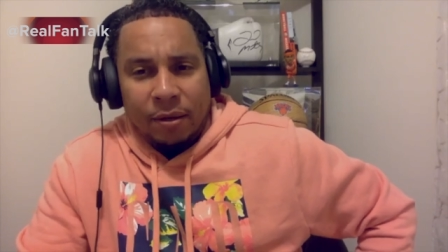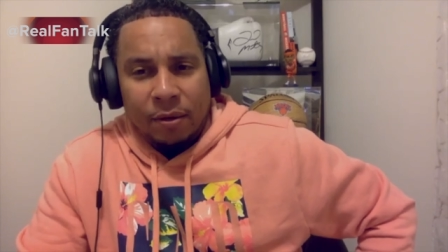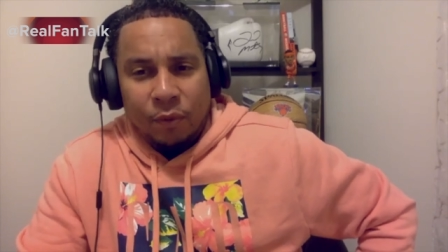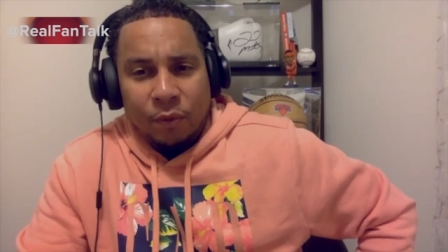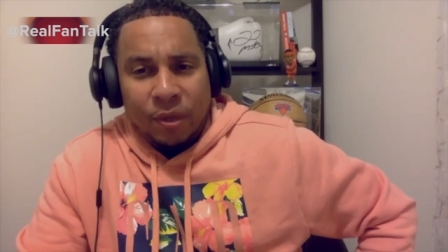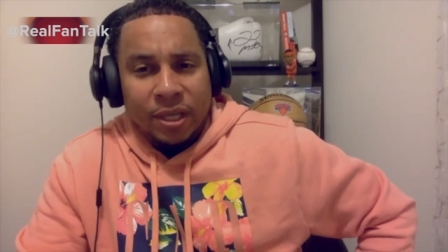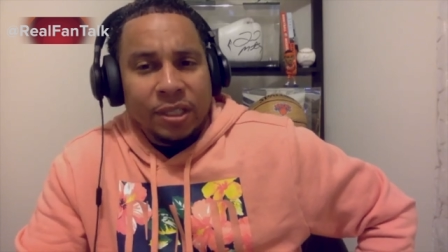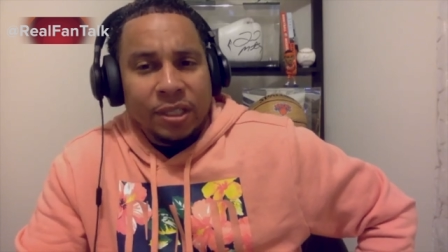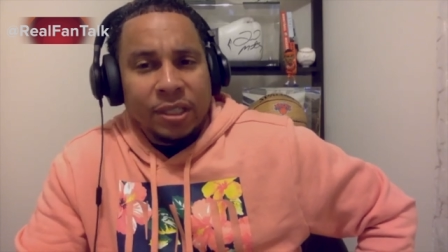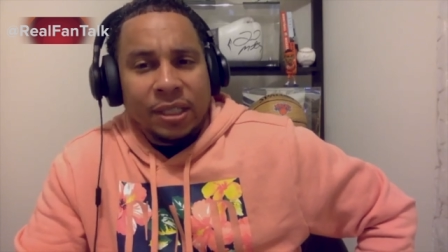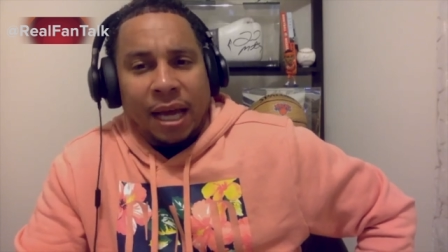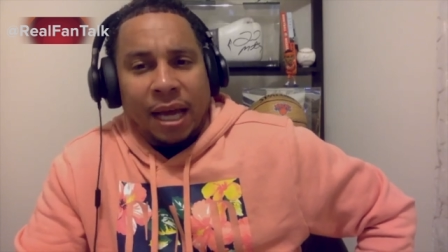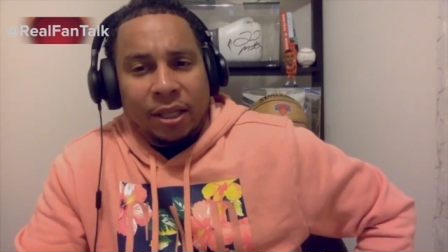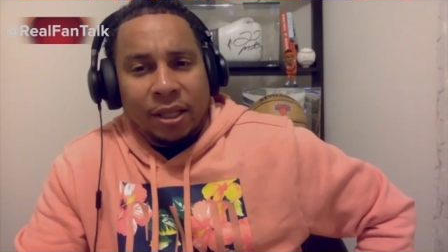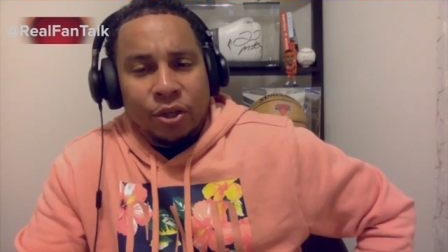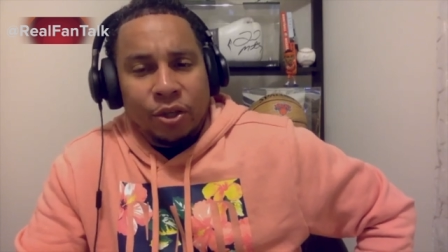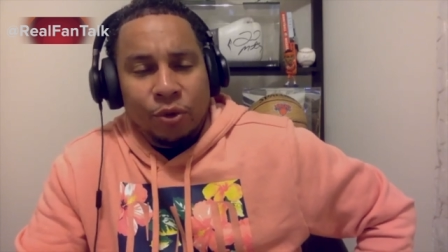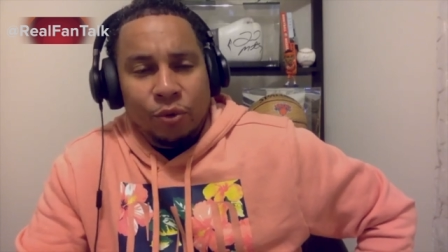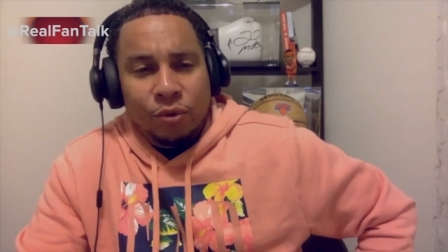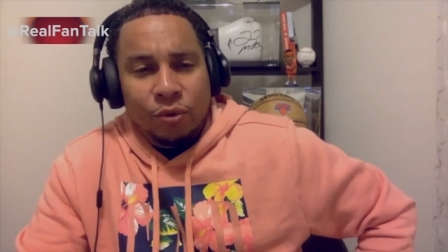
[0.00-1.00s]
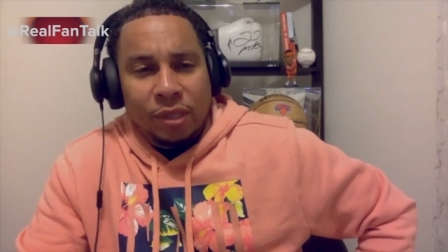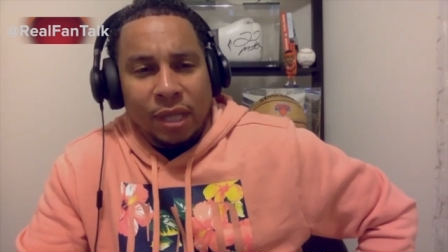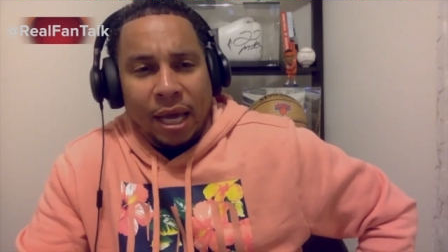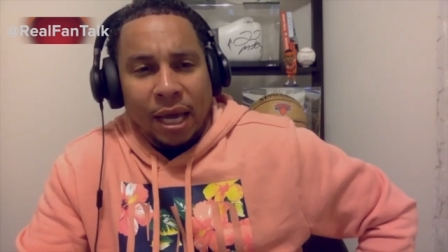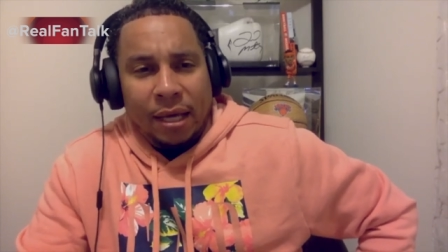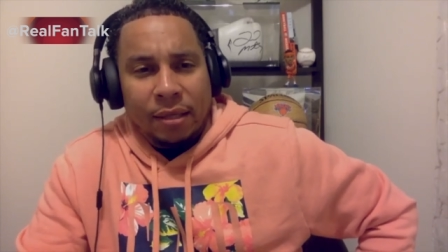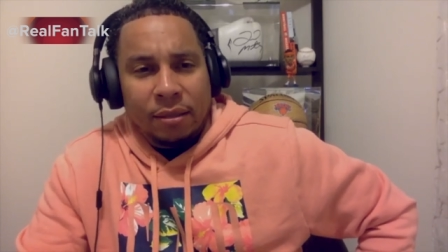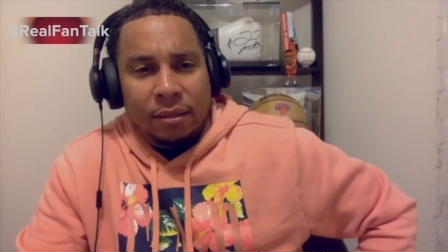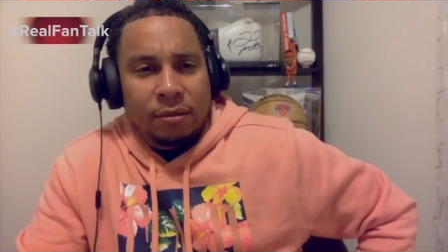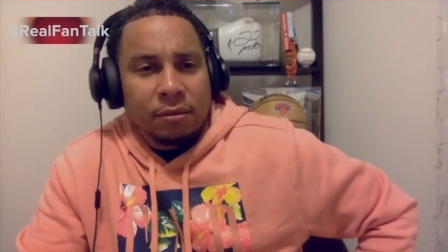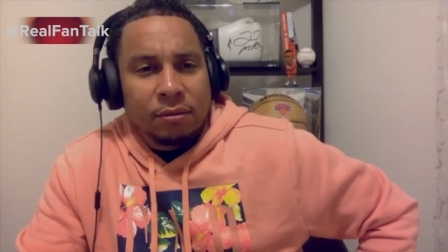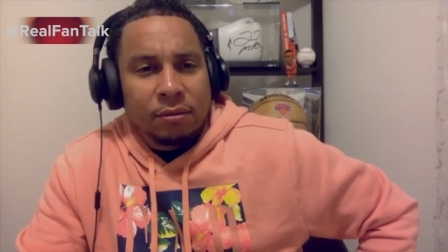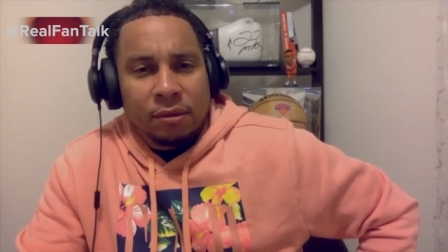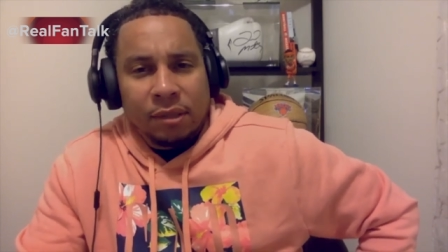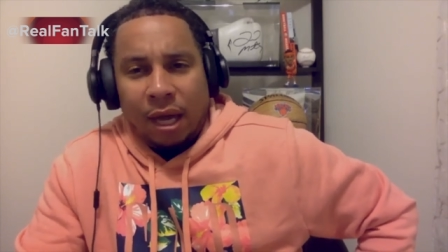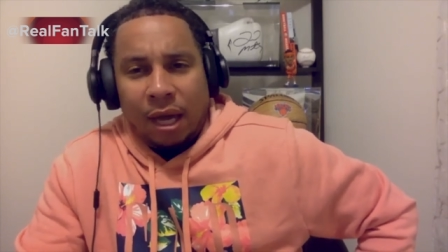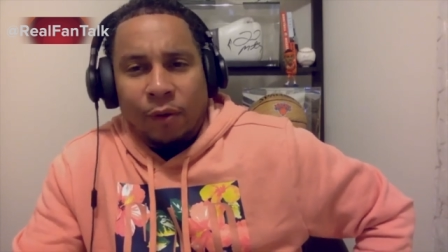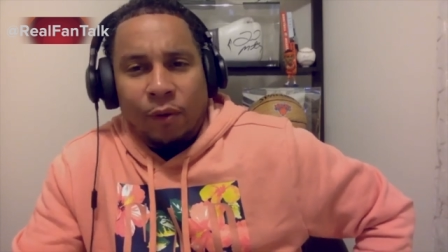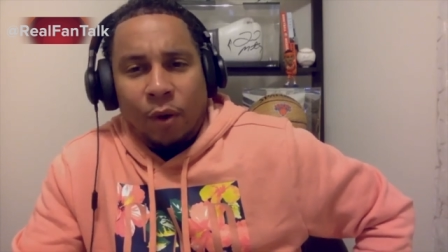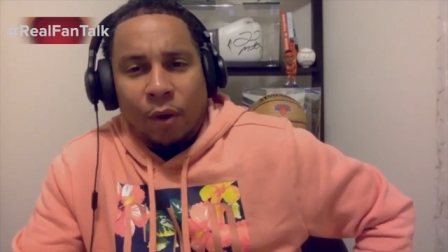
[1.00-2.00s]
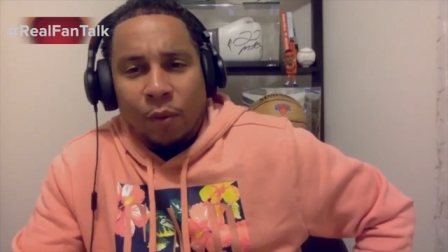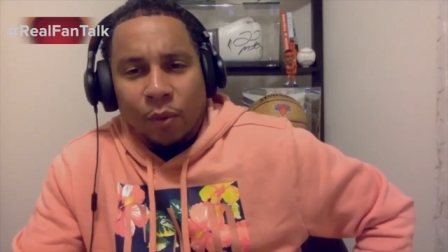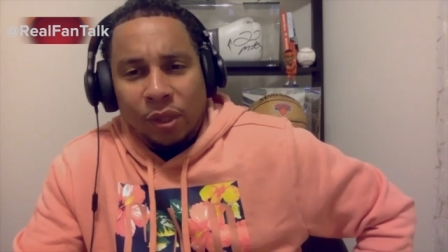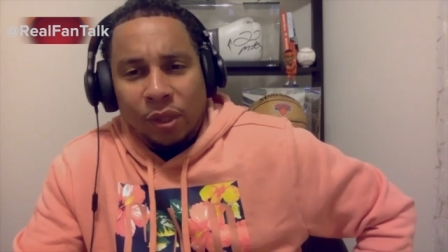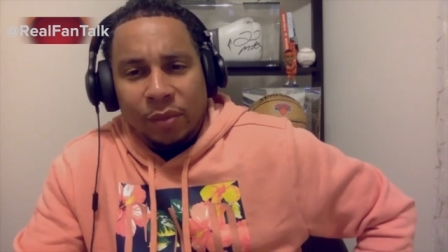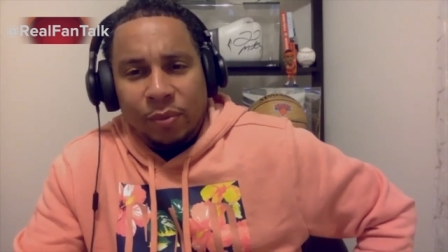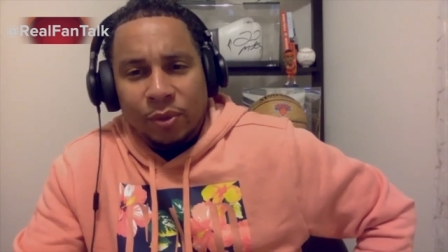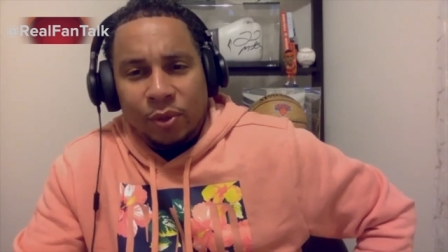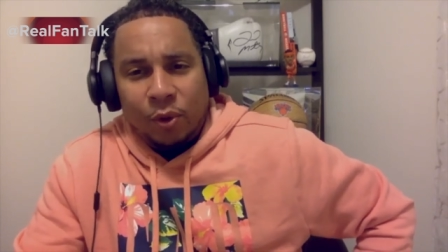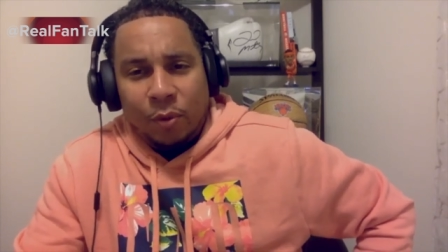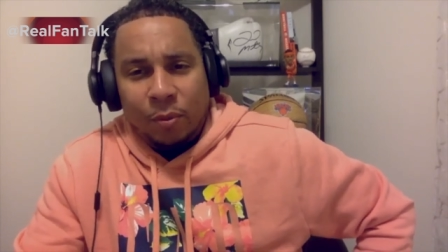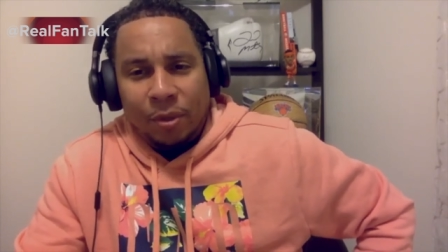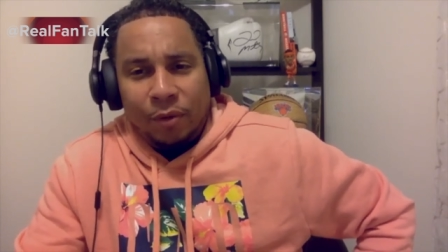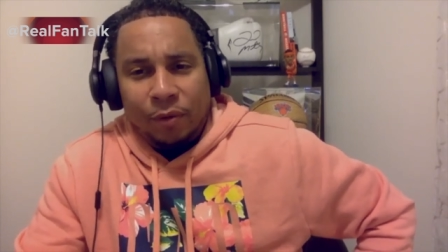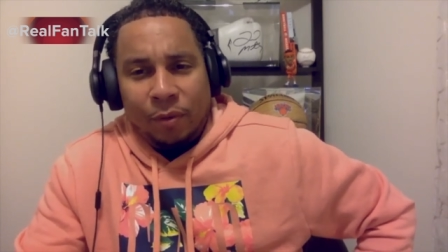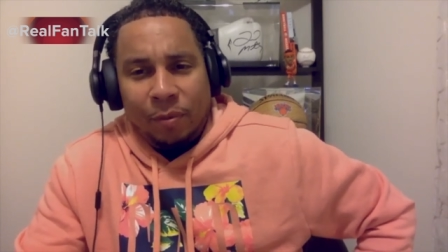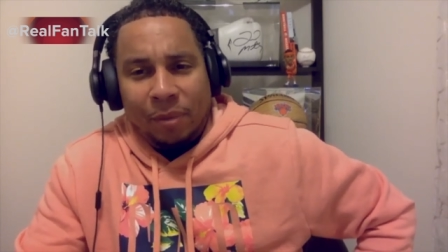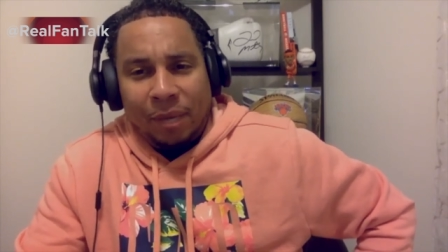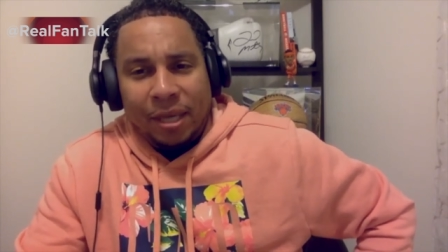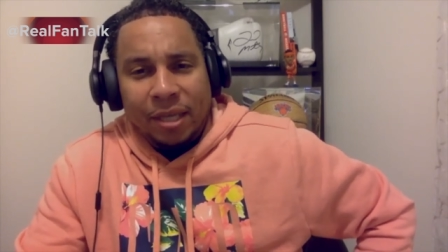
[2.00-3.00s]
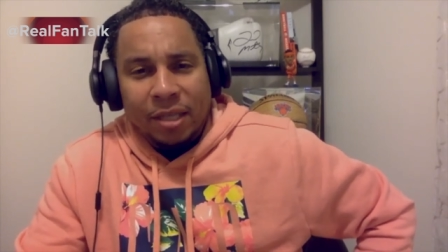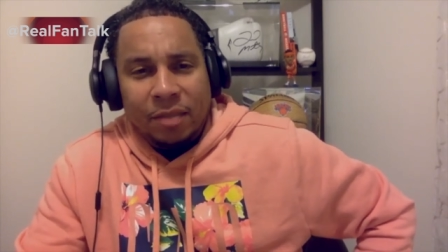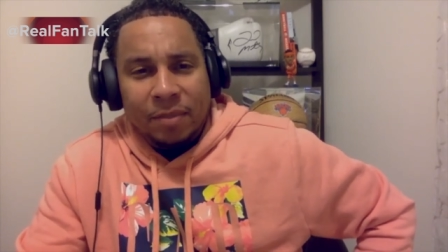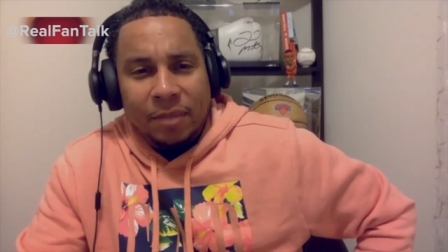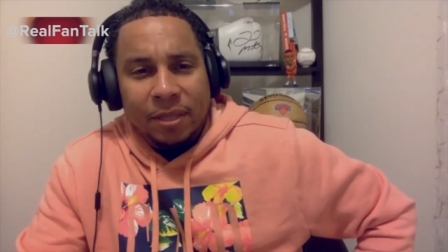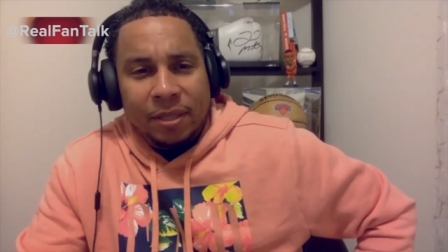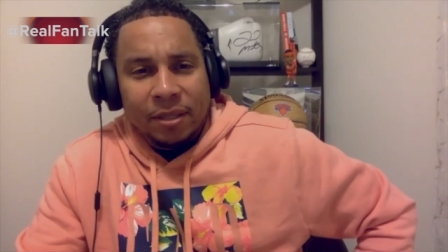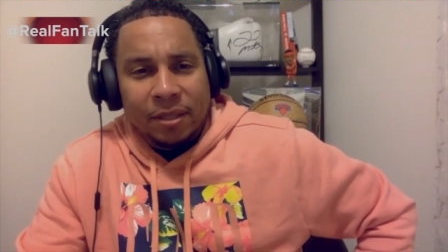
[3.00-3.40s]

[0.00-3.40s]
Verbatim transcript: We just got the news that Tyron Woodley was going to be the replacement.